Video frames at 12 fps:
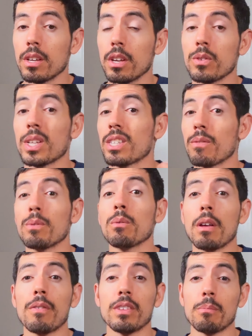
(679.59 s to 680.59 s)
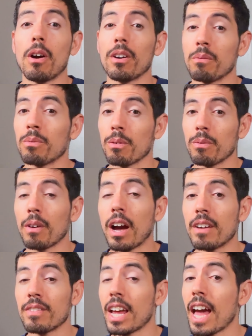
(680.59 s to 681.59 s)
So that's if you left them on for
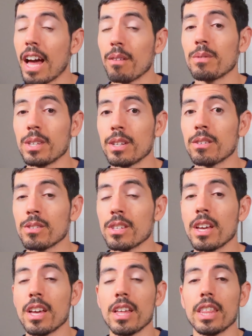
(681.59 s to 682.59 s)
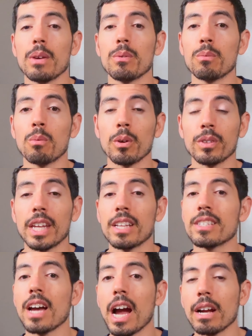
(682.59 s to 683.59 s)
5.5 years, they would work that
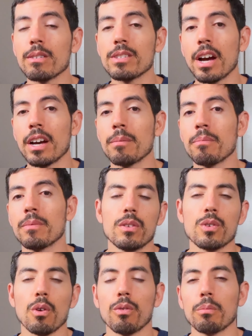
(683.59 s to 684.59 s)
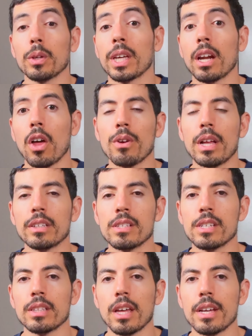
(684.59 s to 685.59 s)
entire time. So if I'm looking at other LED
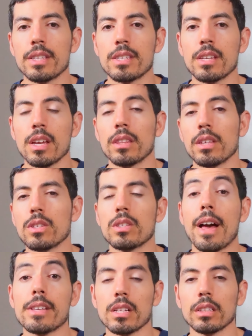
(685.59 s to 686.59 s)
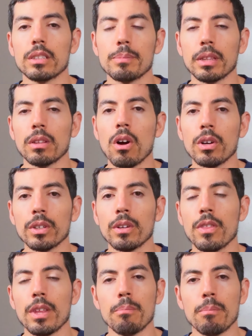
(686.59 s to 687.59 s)
lights, these last a little bit longer
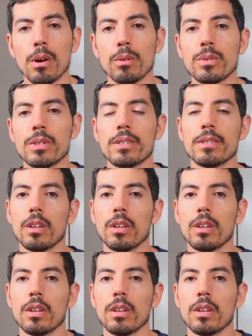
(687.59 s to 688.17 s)
than most.